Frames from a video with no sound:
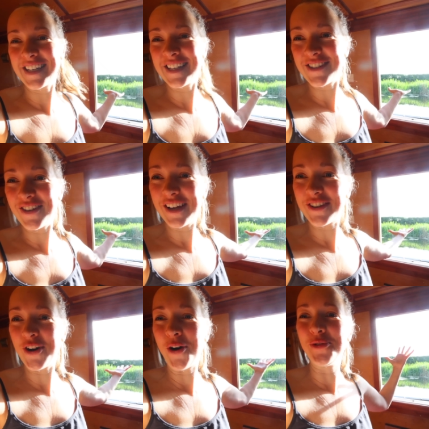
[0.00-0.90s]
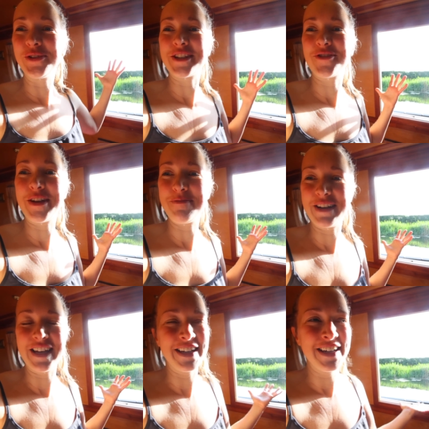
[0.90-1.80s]
and it's not like cold is creeping
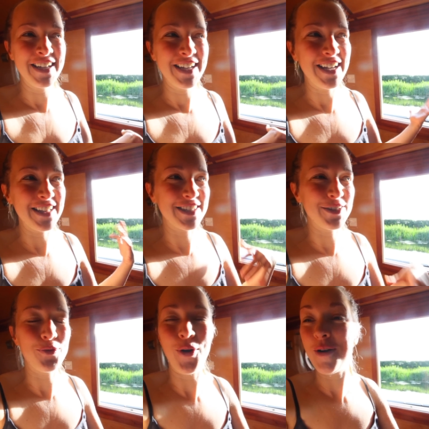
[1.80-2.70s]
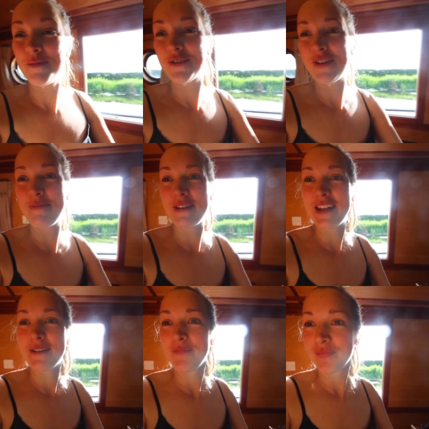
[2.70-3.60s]
in, it's warmth creeping in.